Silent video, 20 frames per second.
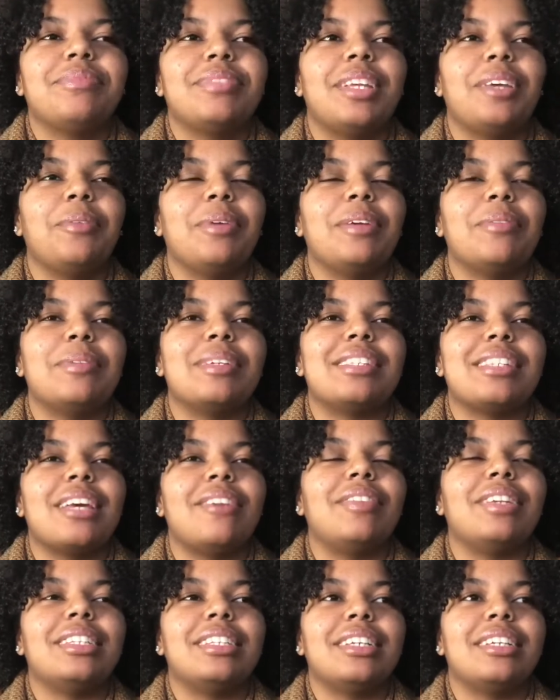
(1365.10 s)
it was
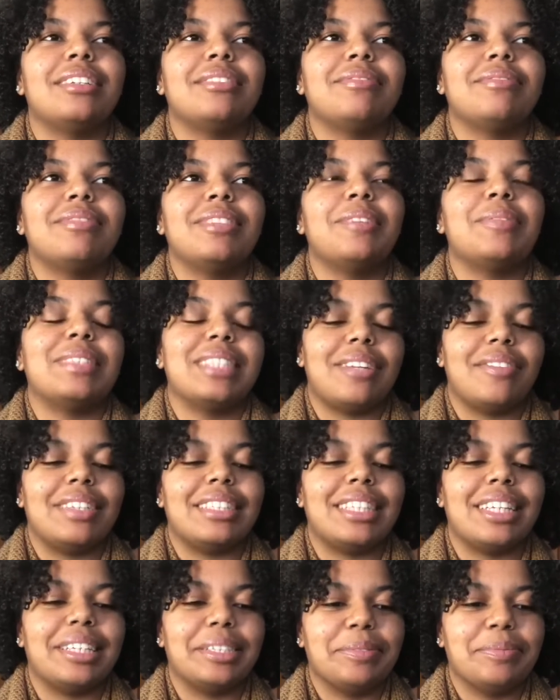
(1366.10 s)
everything. It was
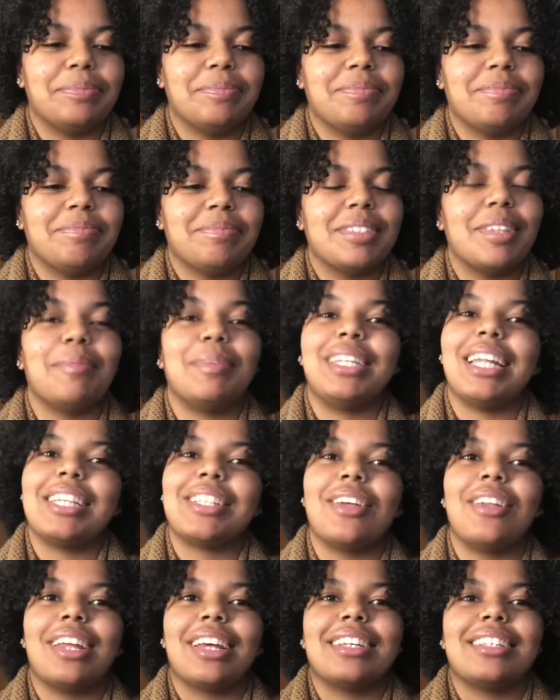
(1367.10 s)
everything. But that's
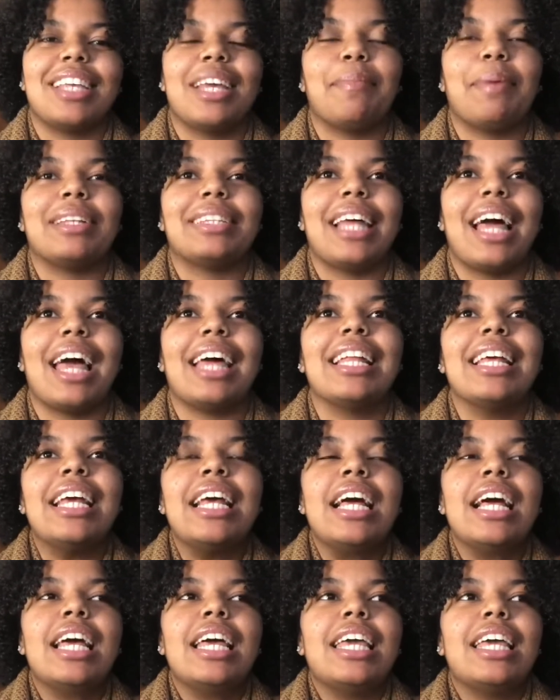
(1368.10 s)
all I can say about that.
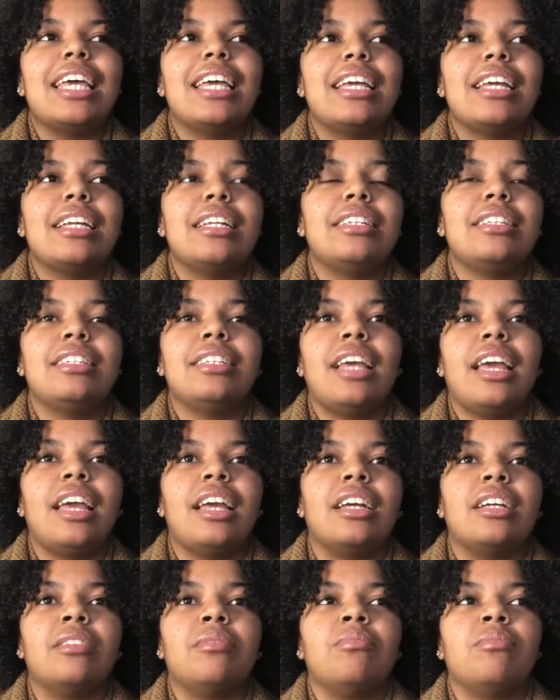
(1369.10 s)
And
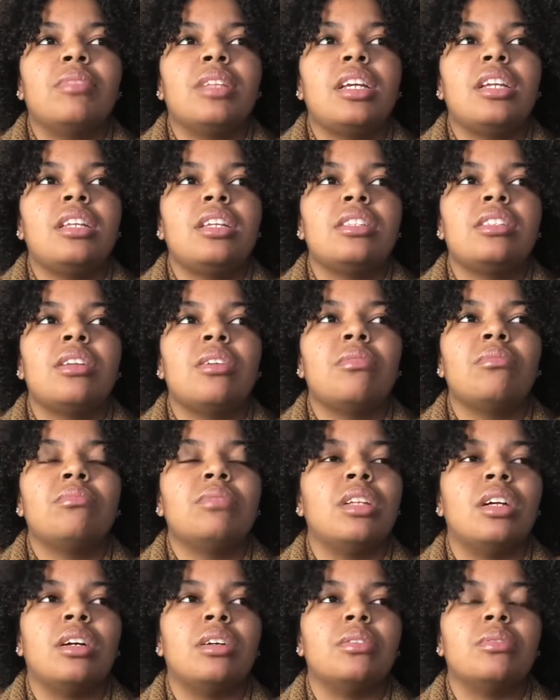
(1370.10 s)
yeah, ladies, don't
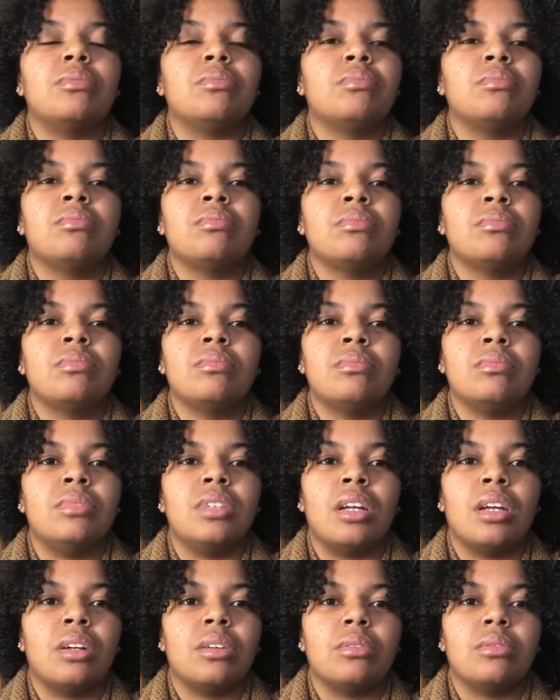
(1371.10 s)
know.
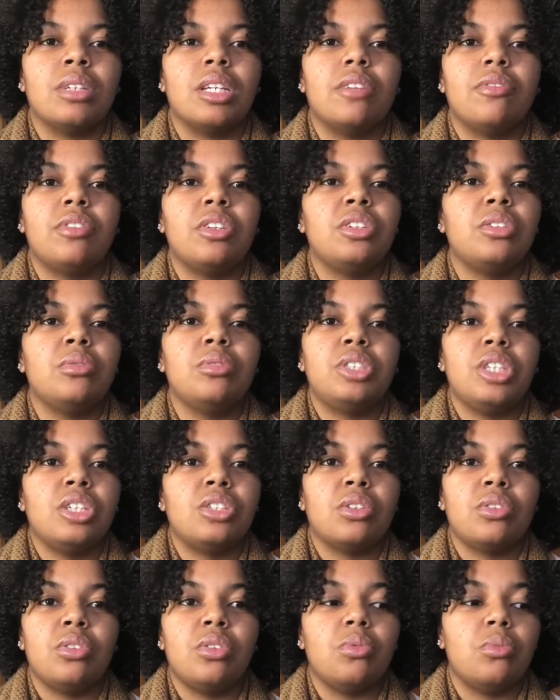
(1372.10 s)
No. If your dude
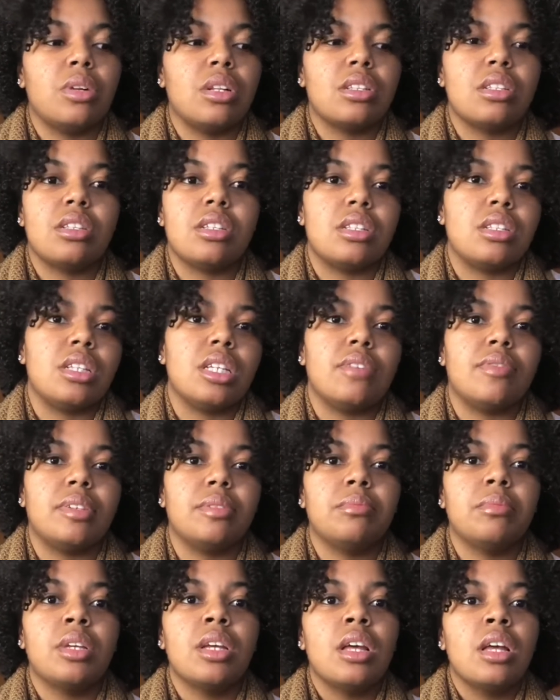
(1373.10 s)
cheats on you once, just leave
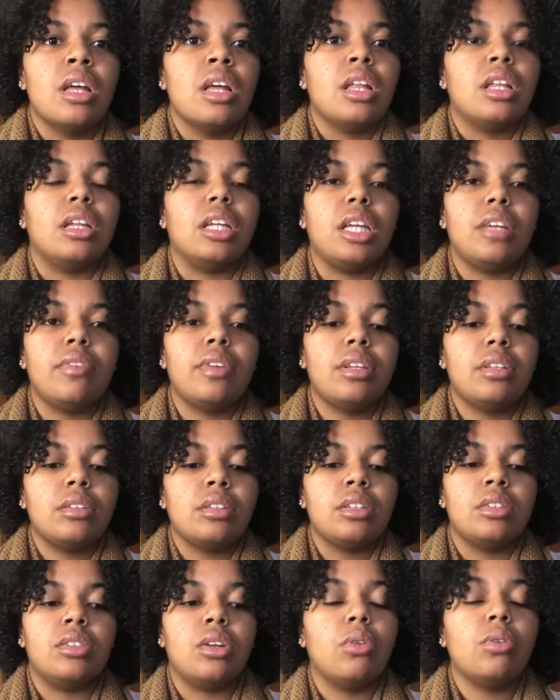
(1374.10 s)
it. Leave
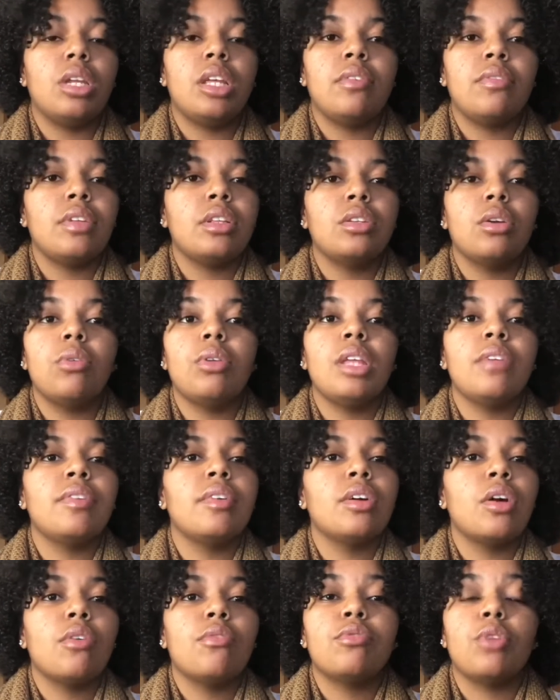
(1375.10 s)
it. Don't even
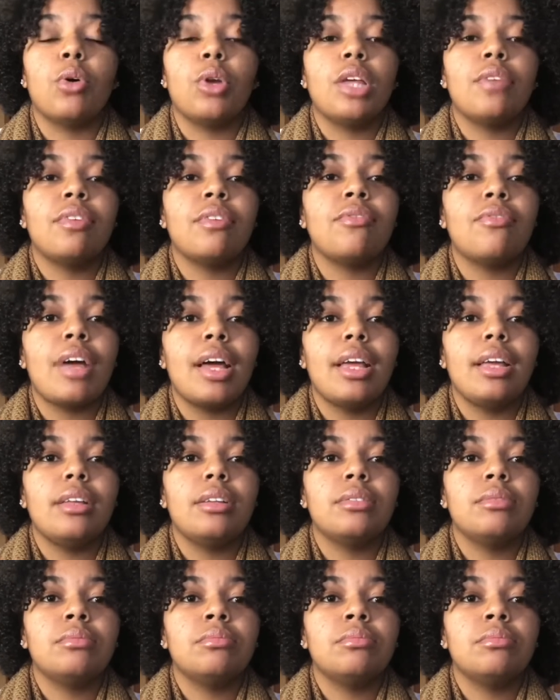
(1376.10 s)
go. Don't even fight.